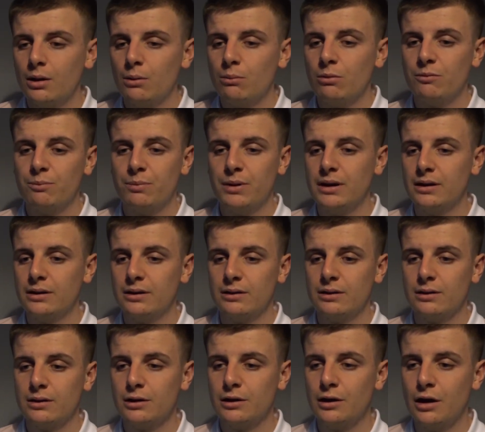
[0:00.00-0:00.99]
We've been,
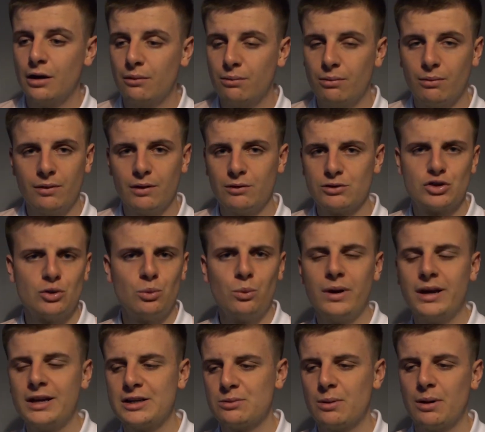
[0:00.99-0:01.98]
there was some
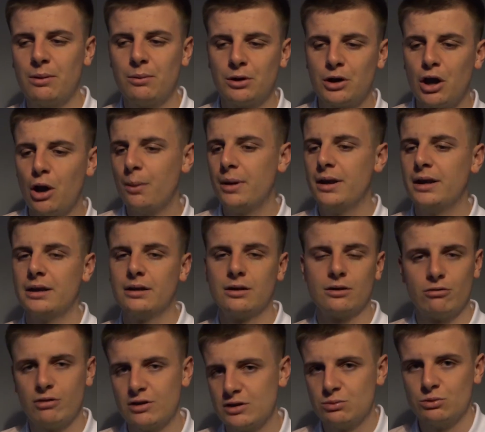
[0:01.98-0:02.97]
weeks where we'd go in and
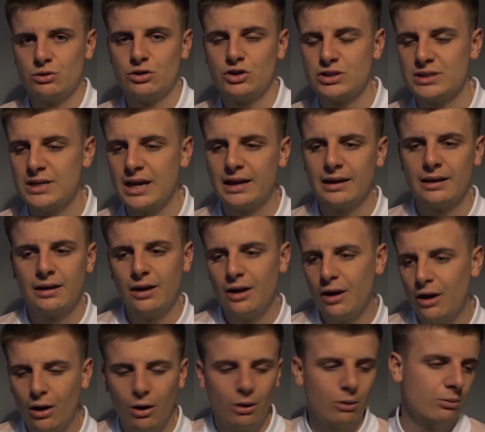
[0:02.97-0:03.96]
Chris would just say,
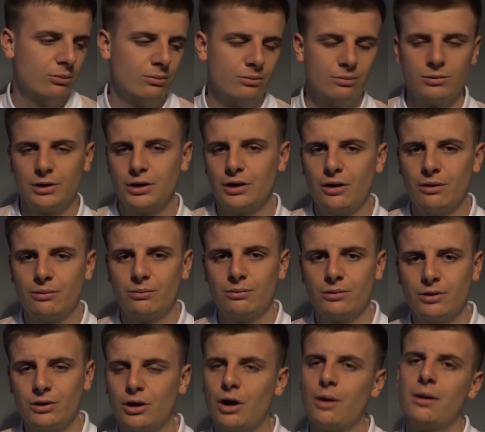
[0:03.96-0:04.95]
oh,
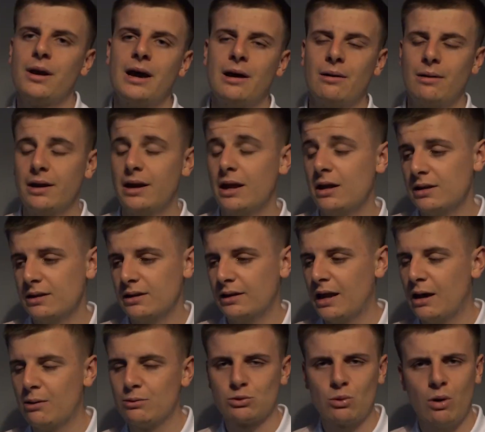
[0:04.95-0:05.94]
you're going out, and
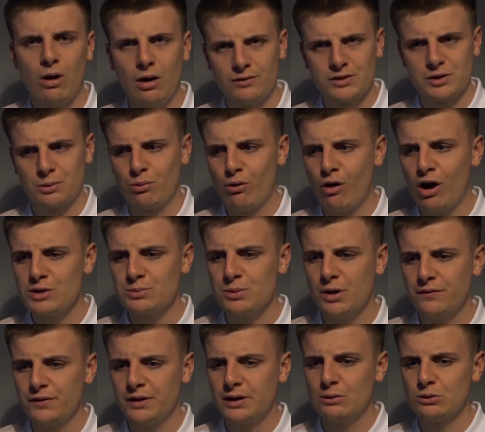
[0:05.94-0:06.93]
that was quite of a surprise, but I
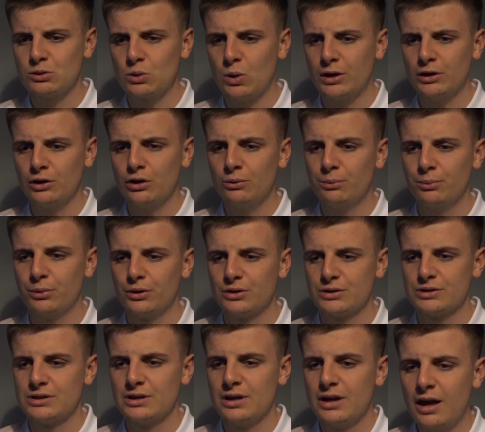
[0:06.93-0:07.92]
think it was quite good,
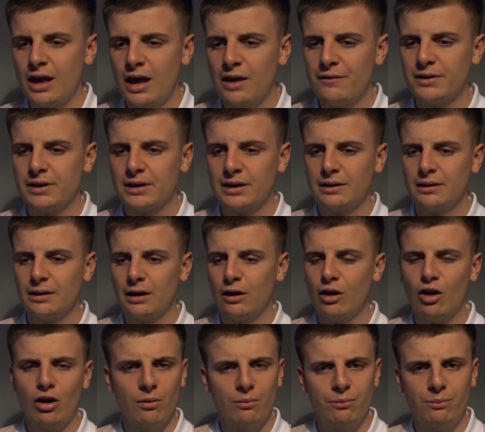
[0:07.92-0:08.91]
because I think I
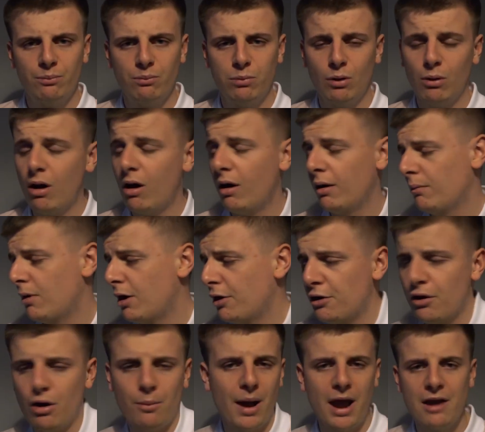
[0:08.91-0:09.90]
don't
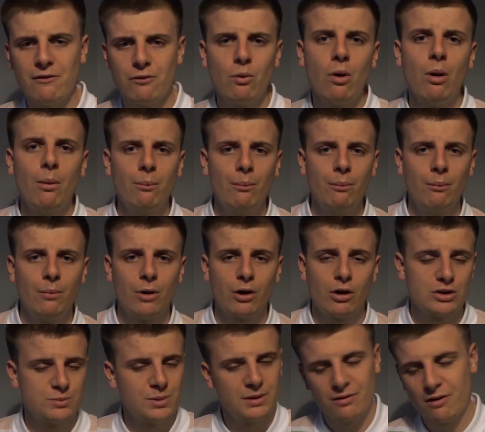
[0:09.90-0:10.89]
know about everyone, I
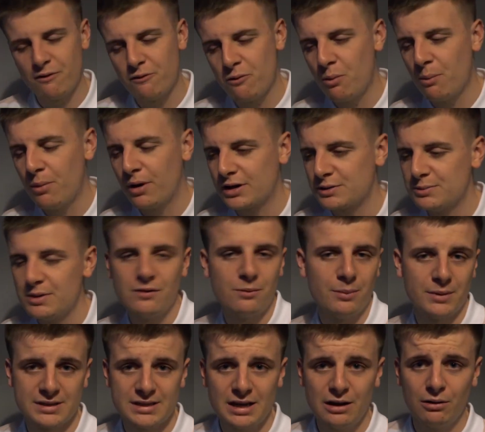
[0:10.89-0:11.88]
can't speak for everyone, but I can speak for
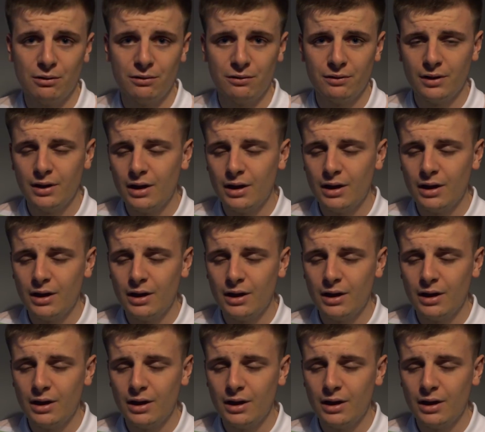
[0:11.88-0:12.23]
myself.